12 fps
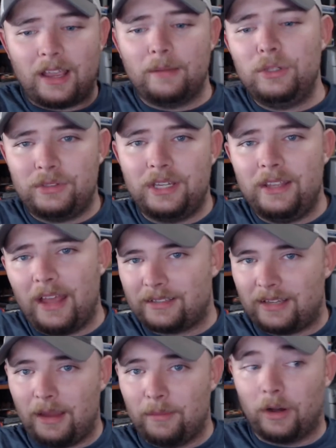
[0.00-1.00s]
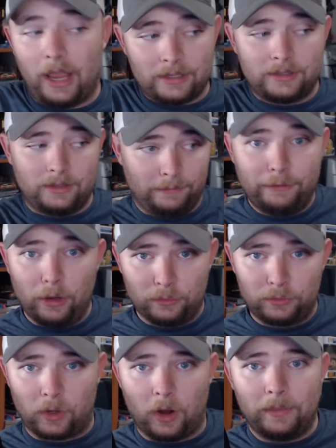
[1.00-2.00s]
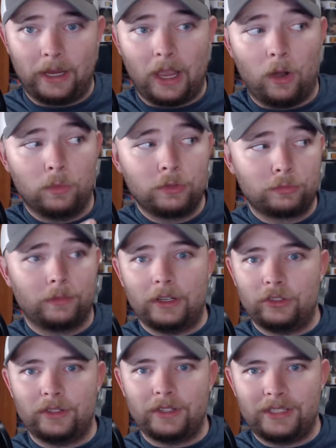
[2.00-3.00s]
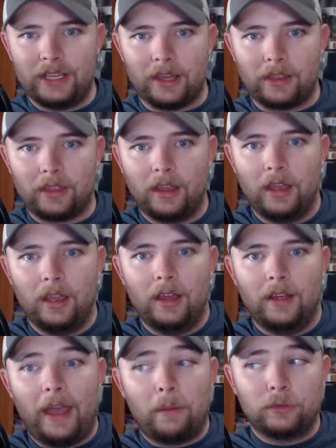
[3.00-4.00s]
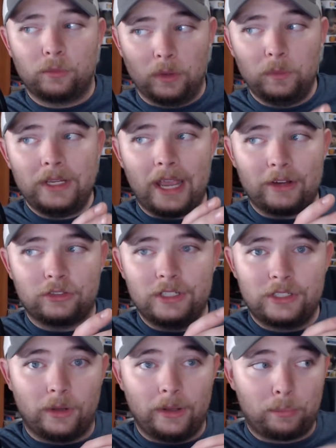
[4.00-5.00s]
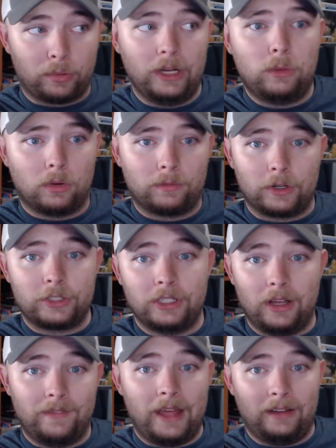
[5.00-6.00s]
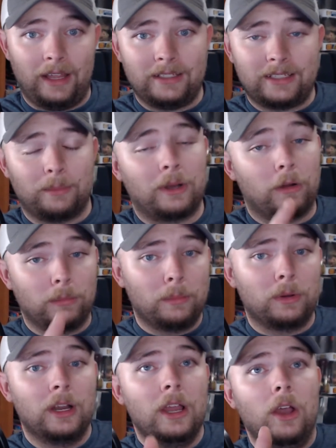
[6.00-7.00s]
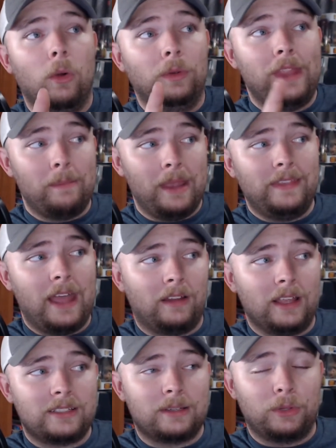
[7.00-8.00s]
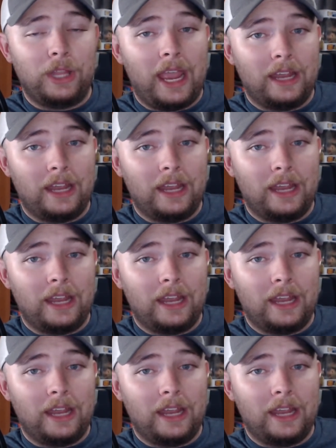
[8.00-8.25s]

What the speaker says: time you see that saber, as the films were coming out, was Revenge of the Sith. That was when we actually saw a prequel version of that lightsaber. Now, remember, when they made that lightsaber,